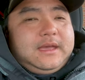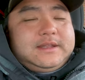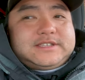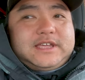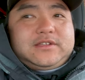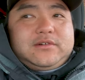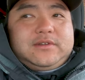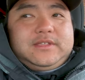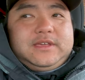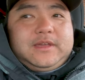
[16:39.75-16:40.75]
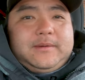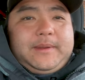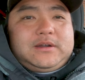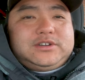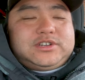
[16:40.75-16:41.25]
decided to go to the
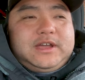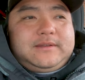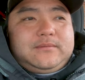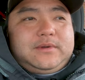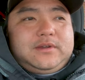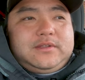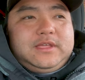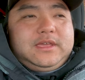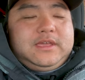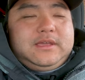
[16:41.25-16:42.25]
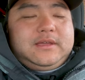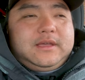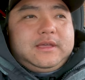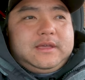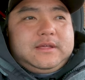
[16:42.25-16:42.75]
power shot where the
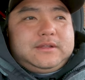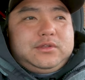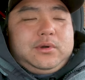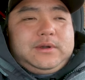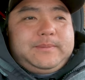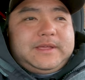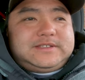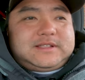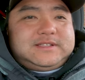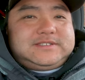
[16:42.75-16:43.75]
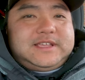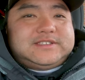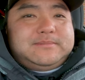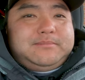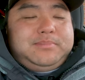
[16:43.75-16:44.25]
lure basically
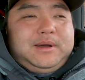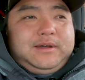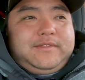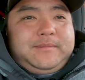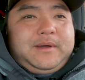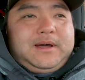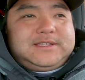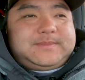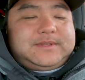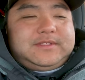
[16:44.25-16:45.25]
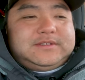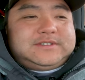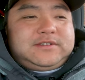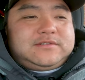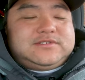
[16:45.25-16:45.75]
stays above the moss, but the
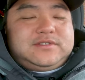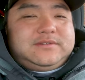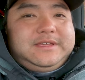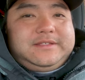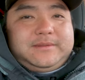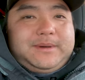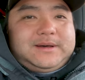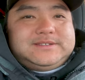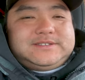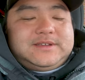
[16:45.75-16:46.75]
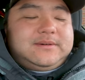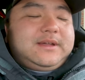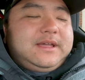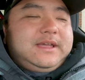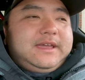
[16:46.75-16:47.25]
sinker's on in the moss, so
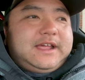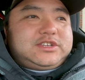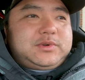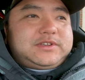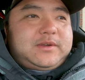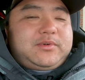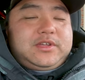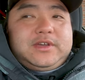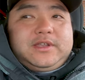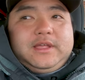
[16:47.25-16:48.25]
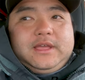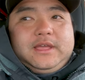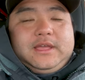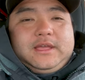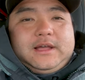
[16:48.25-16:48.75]
it actually worked out pretty good.
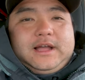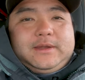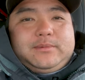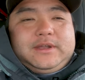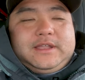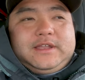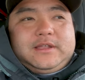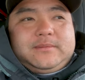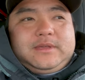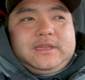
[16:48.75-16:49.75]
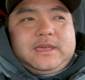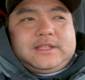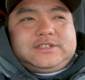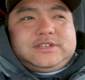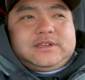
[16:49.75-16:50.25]
A hybrid ended up
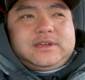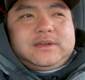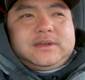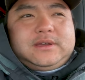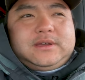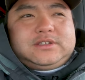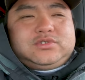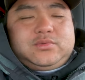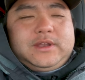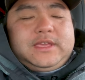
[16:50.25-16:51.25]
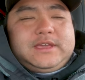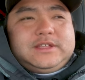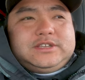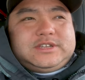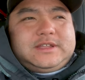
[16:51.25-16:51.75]
catching a
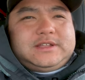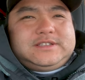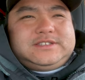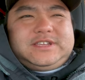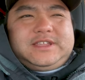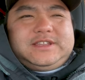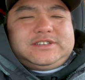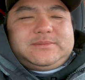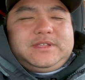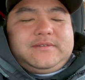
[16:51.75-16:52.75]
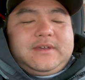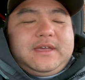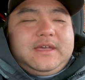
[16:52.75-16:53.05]
20-inch and a 10-inch, I believe.